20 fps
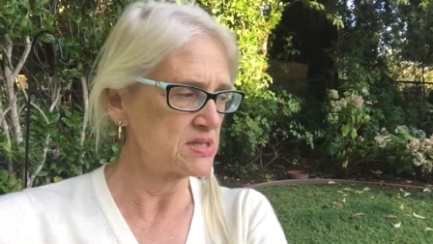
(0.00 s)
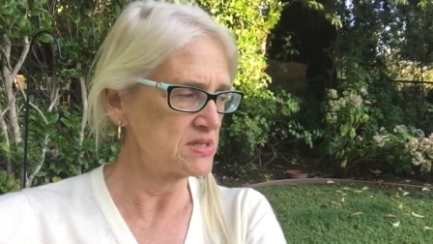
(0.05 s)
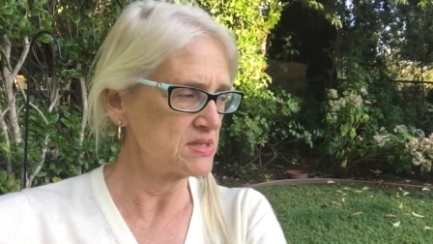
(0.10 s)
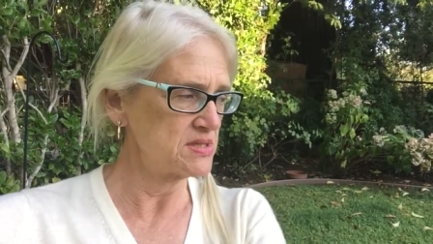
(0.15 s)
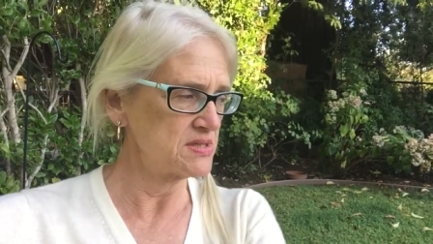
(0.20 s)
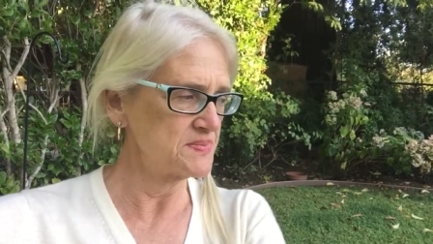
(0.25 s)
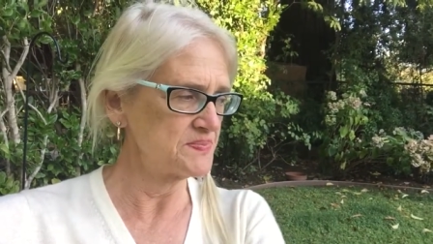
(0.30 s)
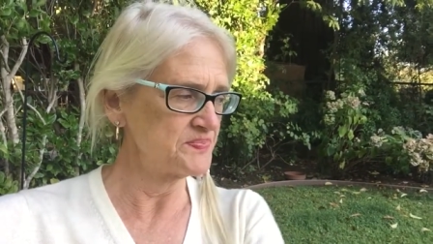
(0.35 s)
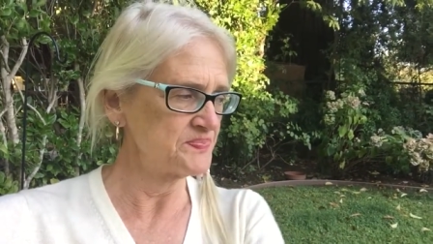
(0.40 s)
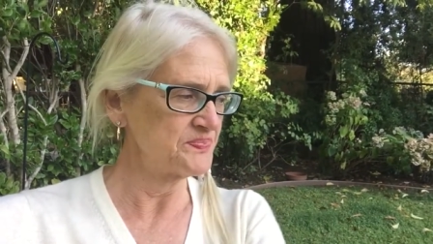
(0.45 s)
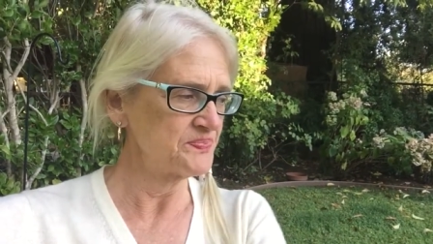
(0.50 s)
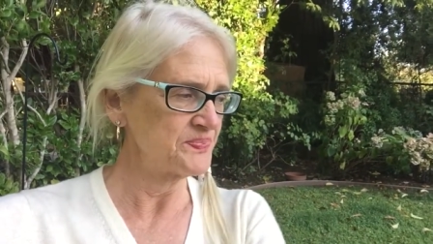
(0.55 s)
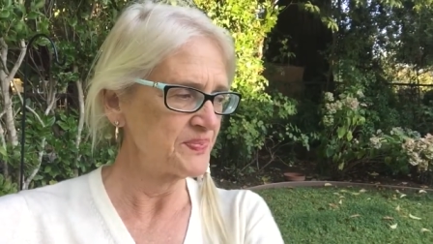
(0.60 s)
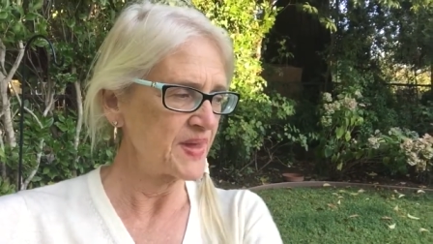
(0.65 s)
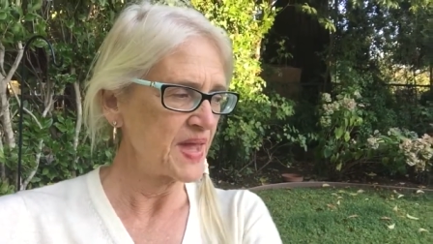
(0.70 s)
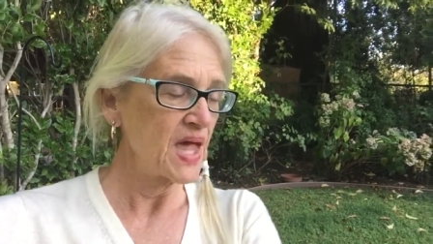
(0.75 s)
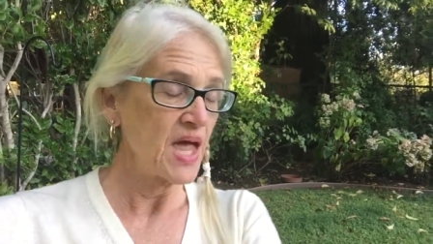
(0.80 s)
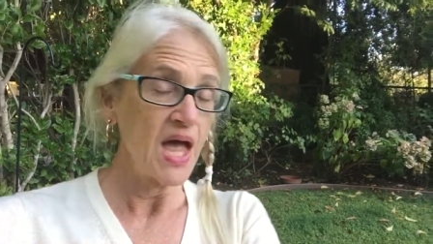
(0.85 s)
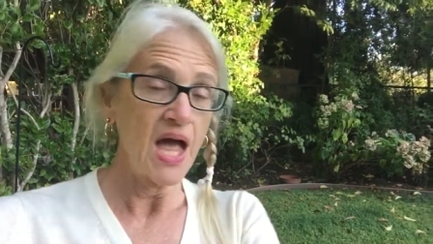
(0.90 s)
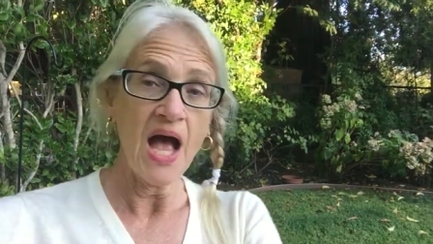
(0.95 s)
Um,
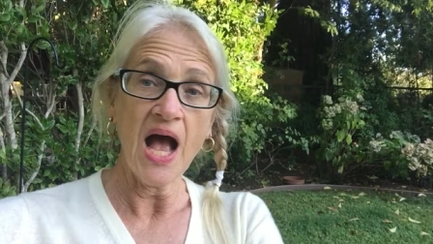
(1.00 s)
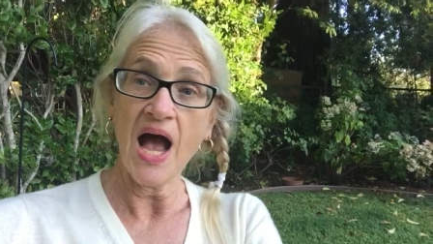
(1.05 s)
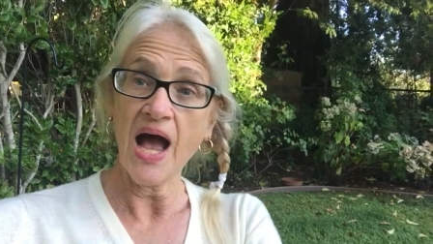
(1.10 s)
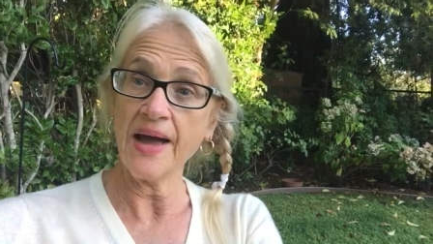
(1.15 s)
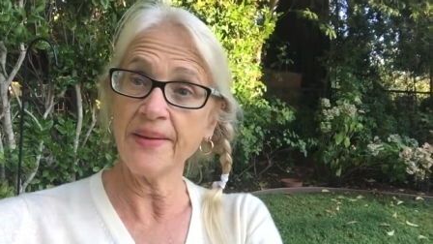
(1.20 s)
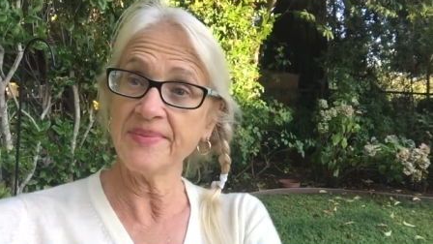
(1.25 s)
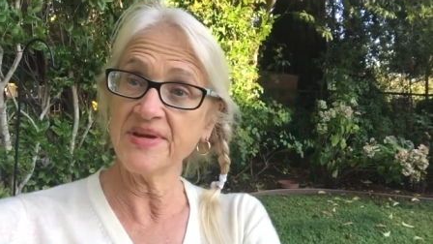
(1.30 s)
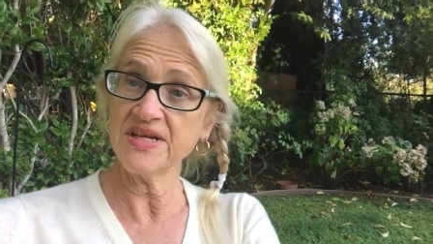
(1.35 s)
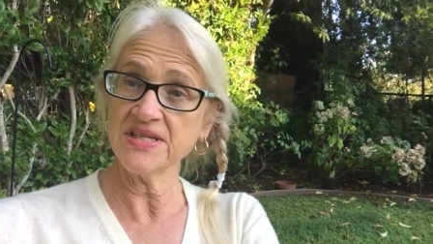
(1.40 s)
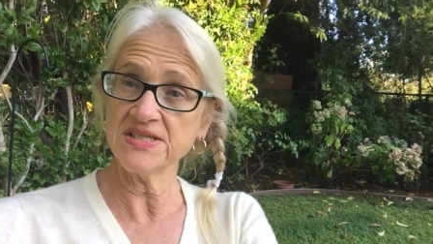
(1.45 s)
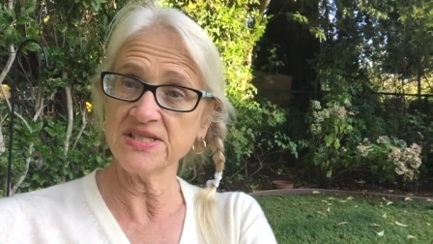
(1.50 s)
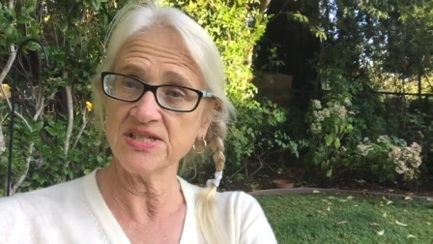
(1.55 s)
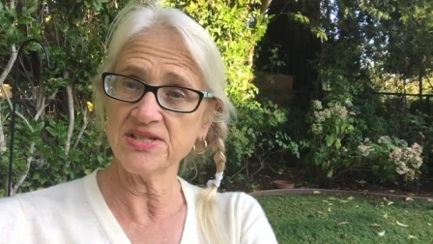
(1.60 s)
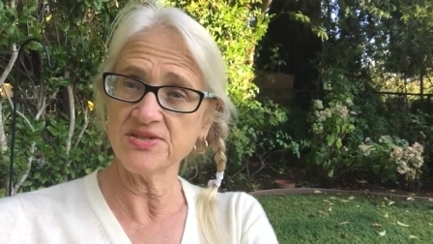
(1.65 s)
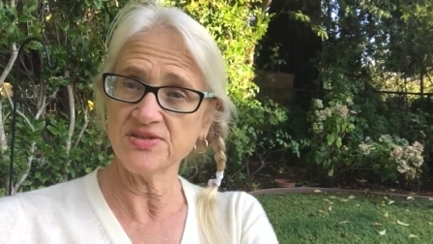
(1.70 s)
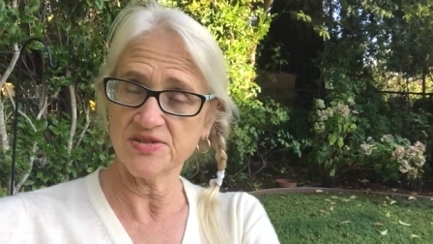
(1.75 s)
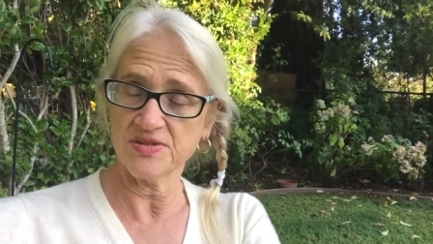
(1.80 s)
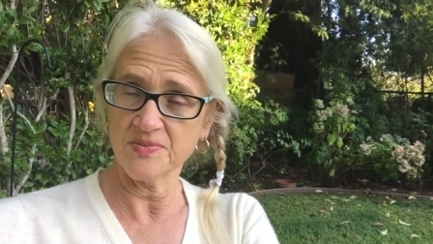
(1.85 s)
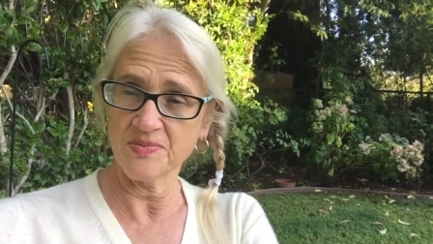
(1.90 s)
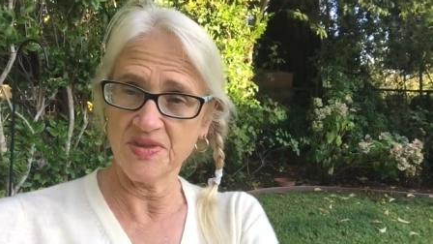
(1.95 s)
I'm going to tell
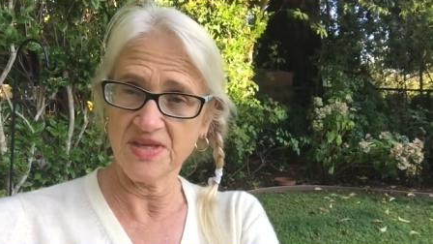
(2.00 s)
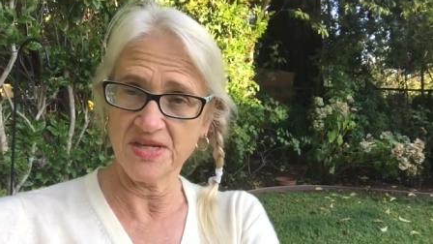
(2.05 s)
you some